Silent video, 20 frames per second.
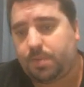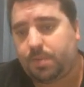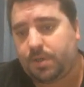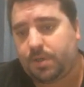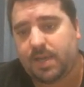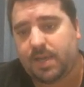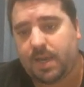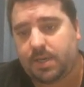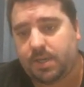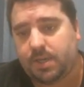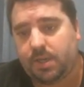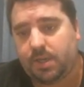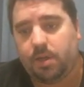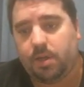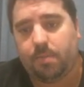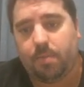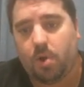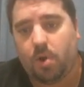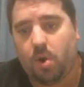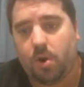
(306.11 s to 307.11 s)
protecting
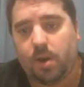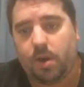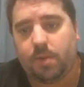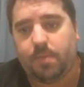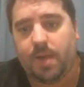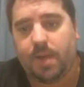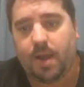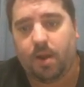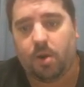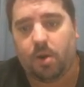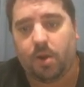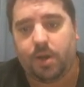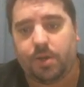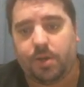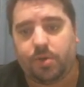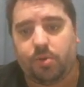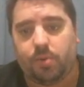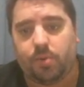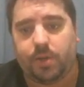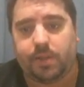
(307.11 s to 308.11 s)
your borrowing power
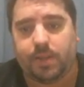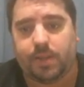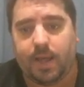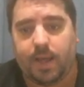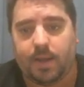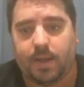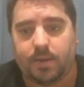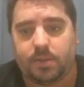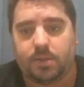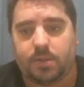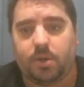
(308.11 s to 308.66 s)
in doing that.